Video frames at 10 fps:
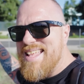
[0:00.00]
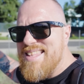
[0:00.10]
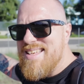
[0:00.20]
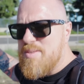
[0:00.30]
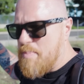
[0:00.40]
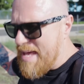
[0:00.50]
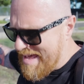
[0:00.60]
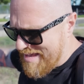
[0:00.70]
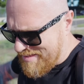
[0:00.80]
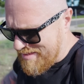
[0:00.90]
in this
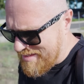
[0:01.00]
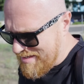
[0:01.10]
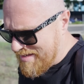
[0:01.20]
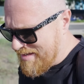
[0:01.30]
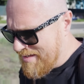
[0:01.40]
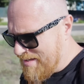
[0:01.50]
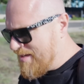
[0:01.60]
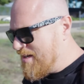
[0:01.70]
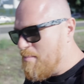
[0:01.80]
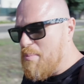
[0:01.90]
path.
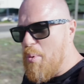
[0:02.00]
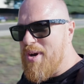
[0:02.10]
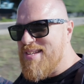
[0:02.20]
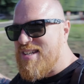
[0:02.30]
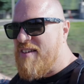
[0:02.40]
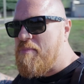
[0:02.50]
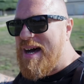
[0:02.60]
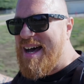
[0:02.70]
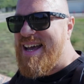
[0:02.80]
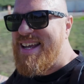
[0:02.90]
But what it's left
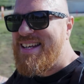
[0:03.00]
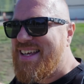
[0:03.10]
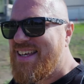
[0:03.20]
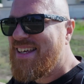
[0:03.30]
behind